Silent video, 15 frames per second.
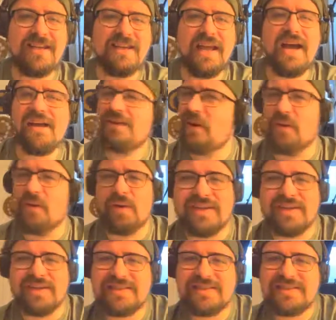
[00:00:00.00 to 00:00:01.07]
Yeah, no
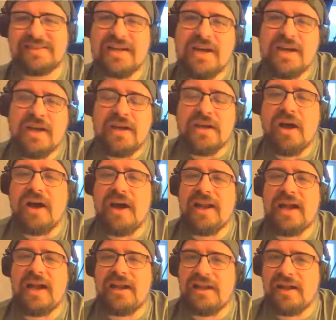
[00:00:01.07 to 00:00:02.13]
worries. No,
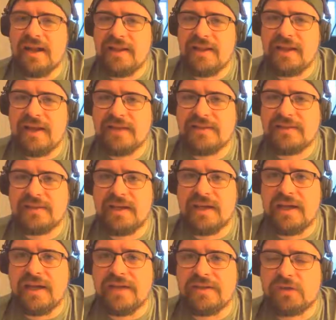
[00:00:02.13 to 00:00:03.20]
and
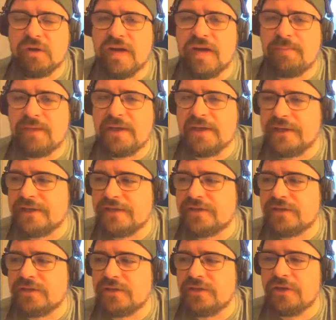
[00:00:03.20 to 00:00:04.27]
it's great
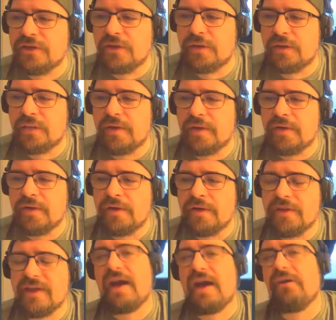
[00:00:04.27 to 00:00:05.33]
because the
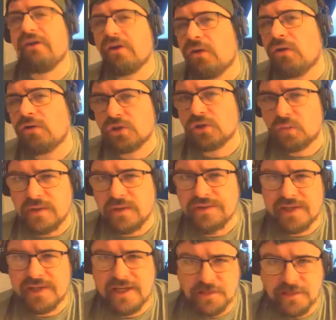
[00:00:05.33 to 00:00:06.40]
counterculture
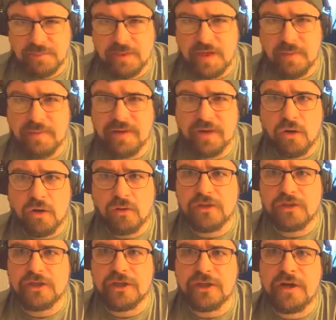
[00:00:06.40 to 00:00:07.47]
once again is becoming the
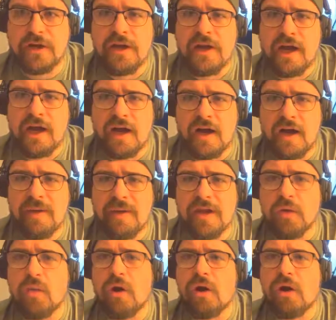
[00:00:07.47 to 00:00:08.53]
culture,
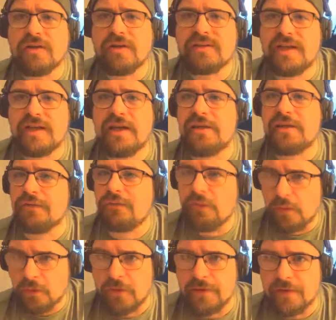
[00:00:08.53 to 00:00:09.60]
and you are sitting on the
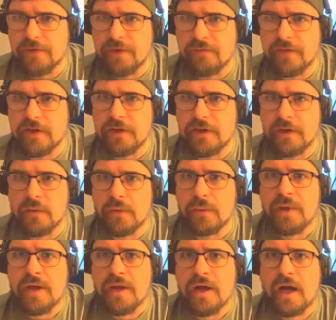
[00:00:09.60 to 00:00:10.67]
forefront of it.
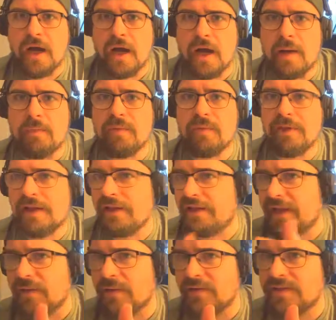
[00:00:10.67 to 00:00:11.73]

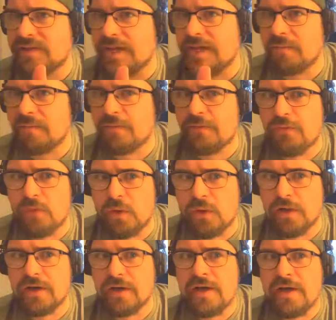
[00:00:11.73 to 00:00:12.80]
Like I was stating before,